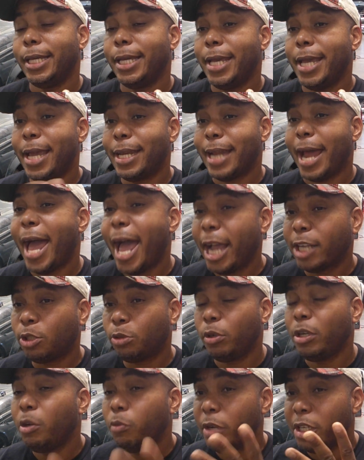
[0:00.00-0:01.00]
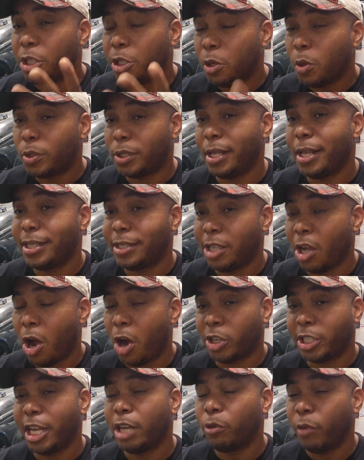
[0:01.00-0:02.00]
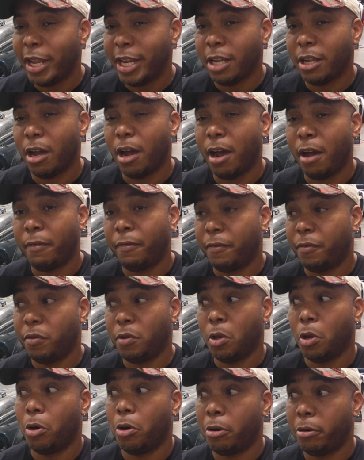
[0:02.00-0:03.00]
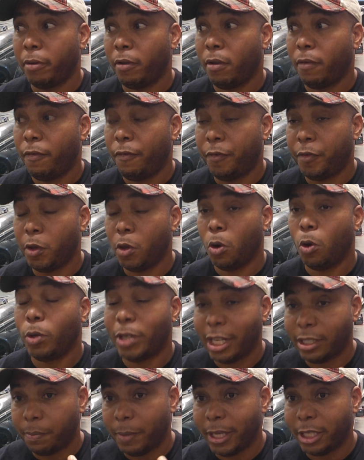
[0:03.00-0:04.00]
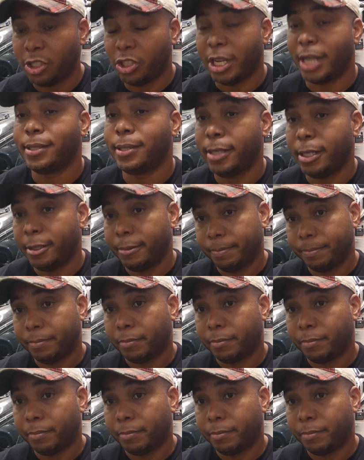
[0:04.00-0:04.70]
It actually reduces the octane rating of your fuel that's being ingested.